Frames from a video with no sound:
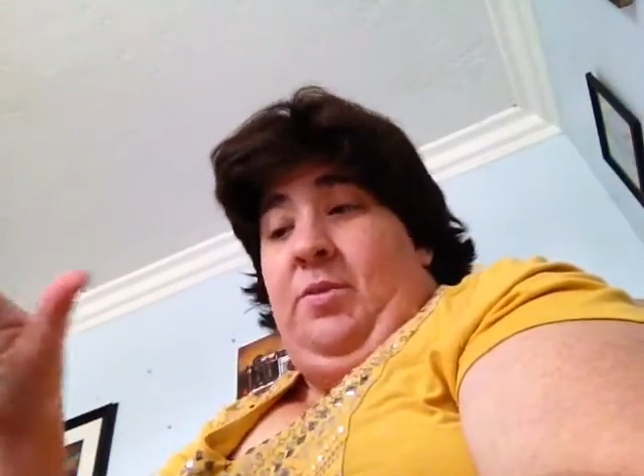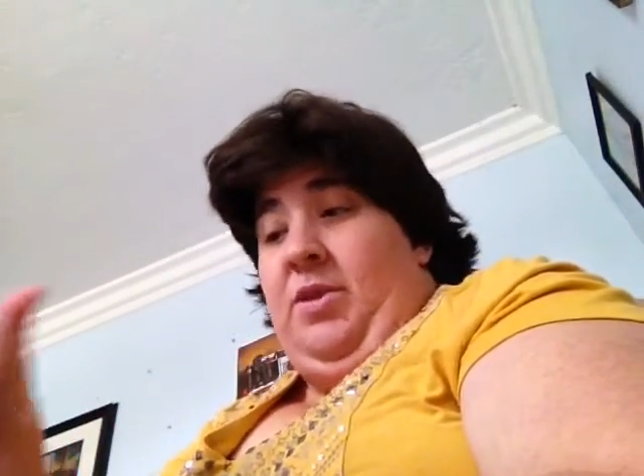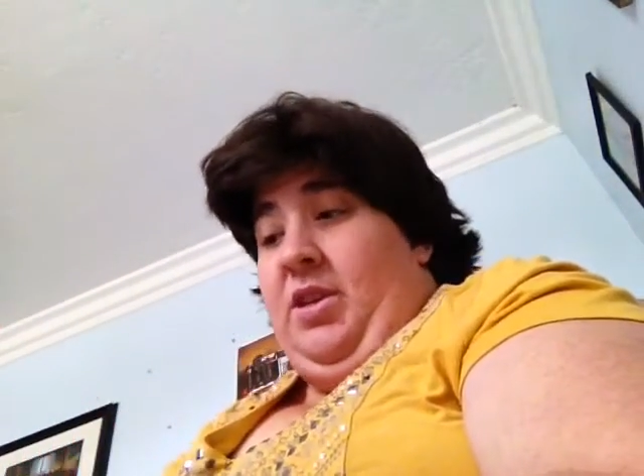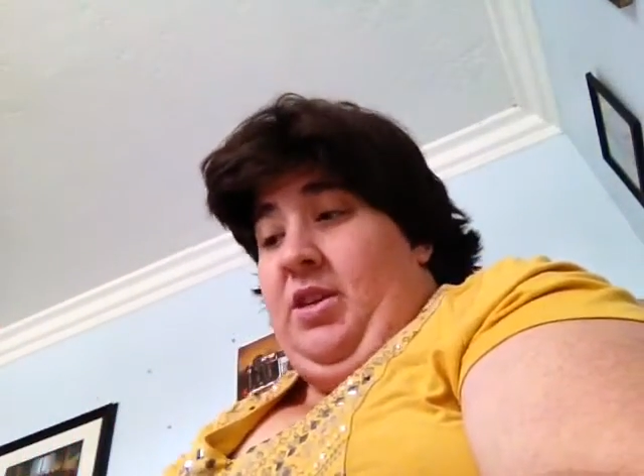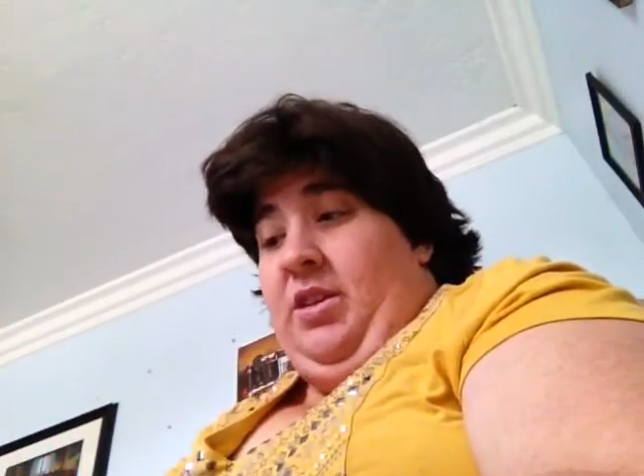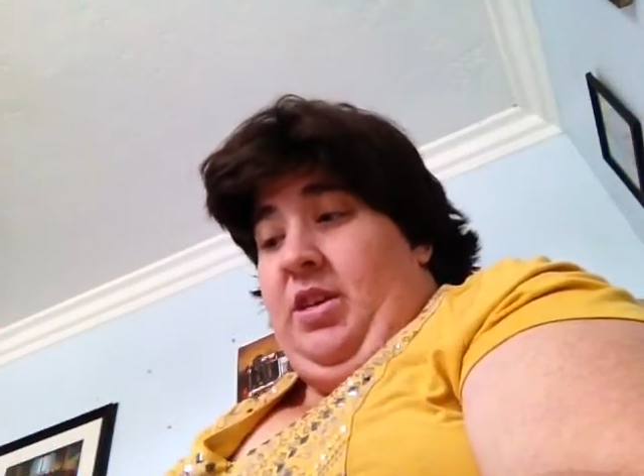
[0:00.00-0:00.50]

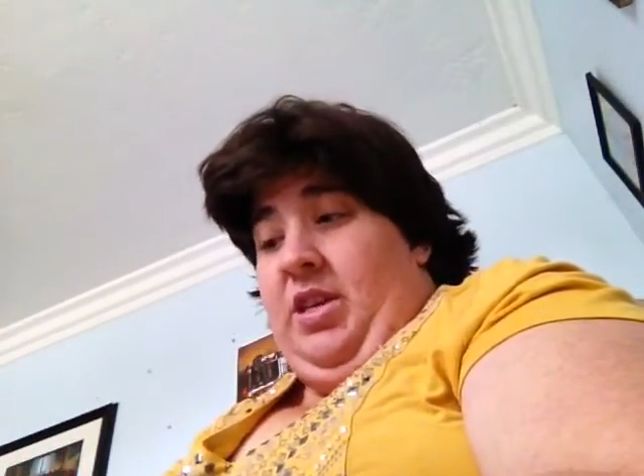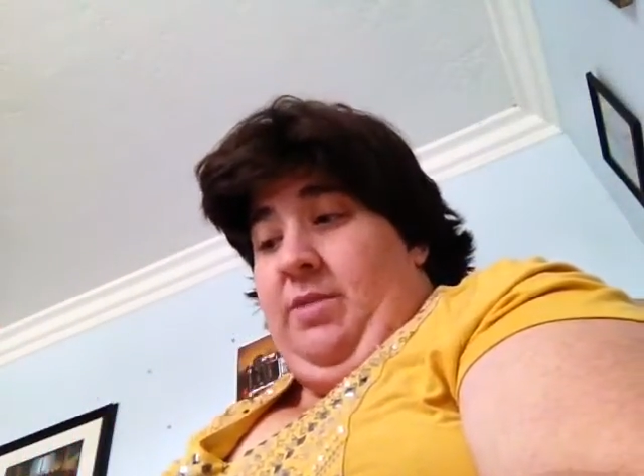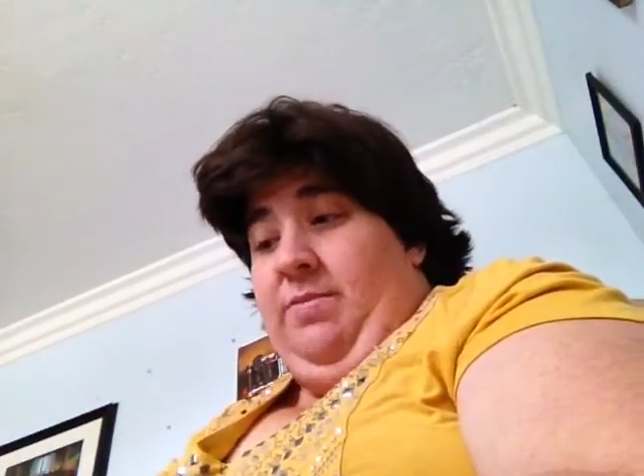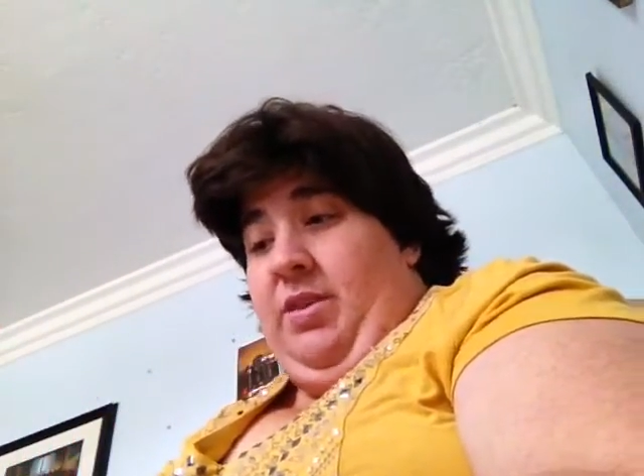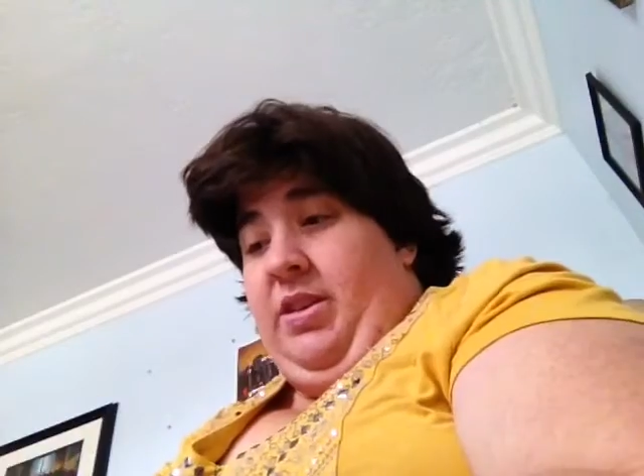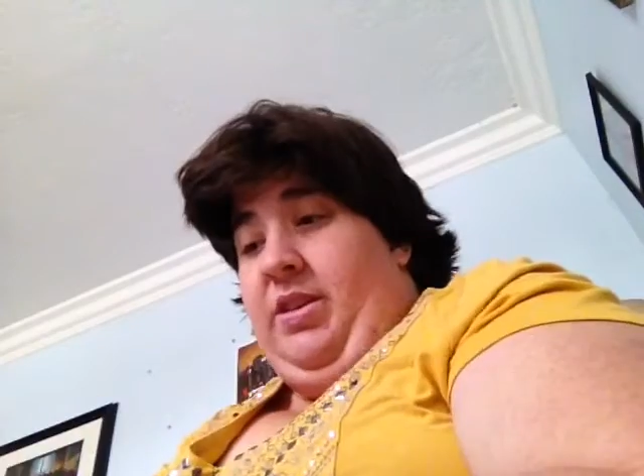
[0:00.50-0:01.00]
thing to
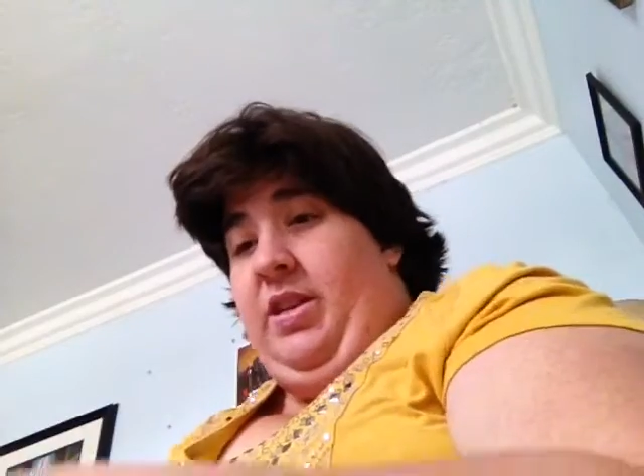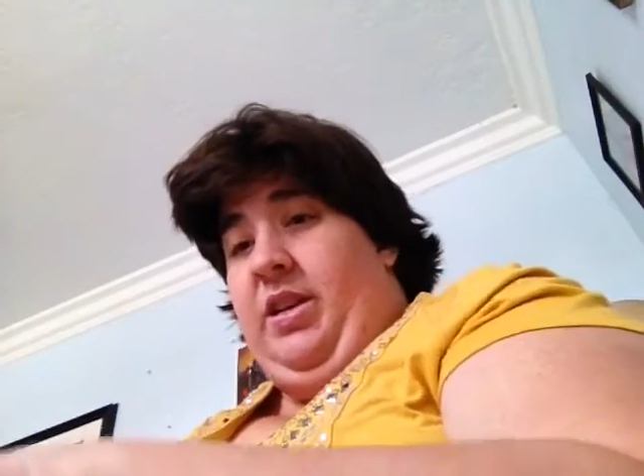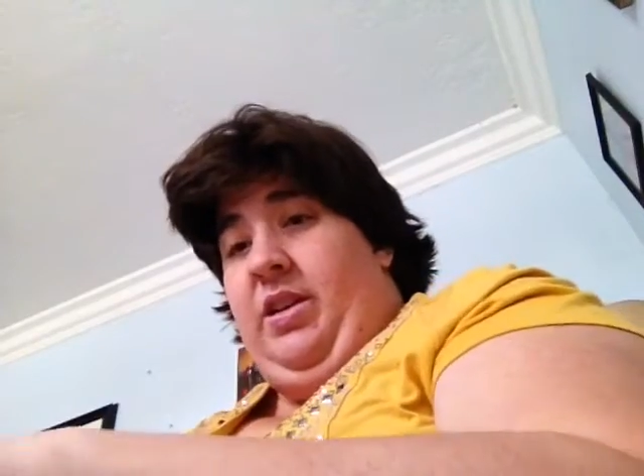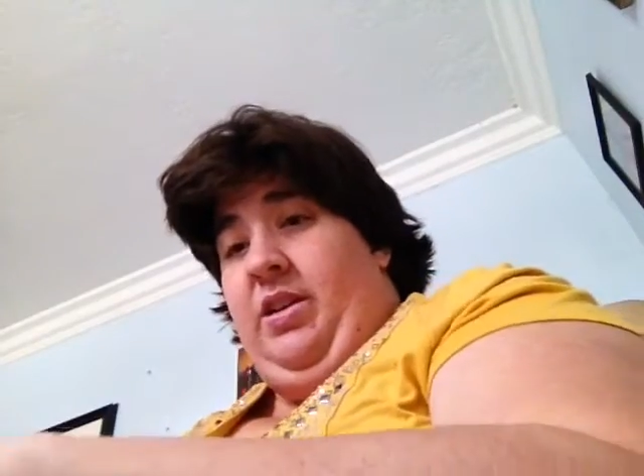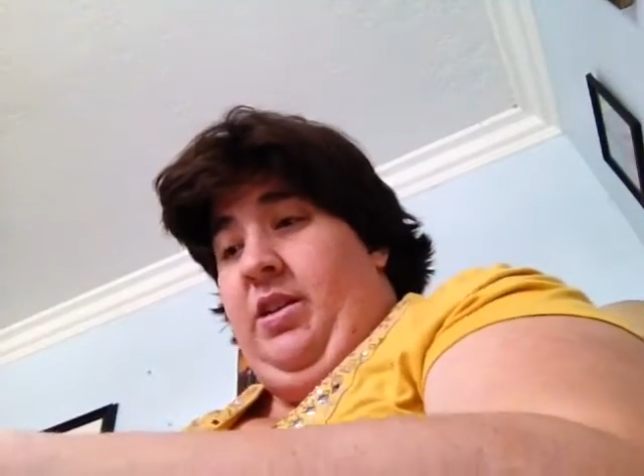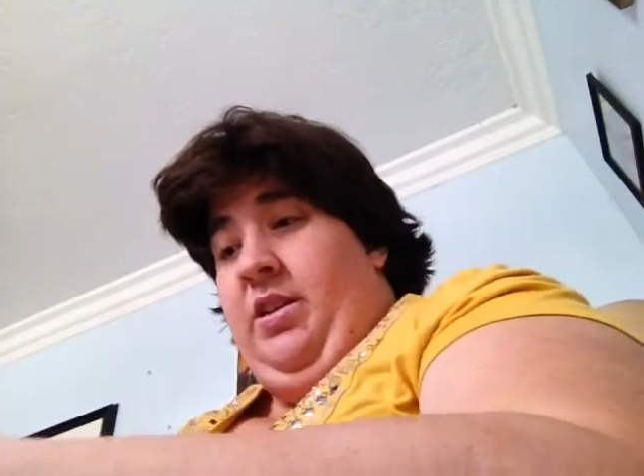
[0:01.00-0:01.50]
keep this
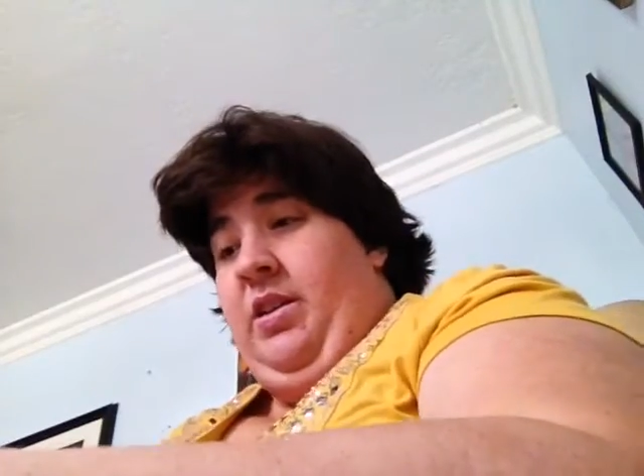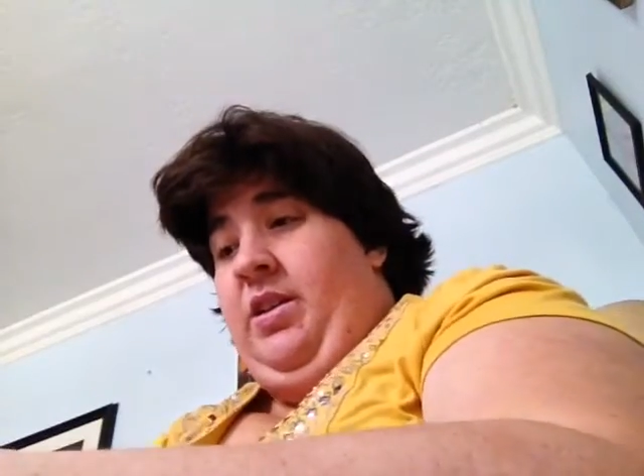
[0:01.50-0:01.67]
in.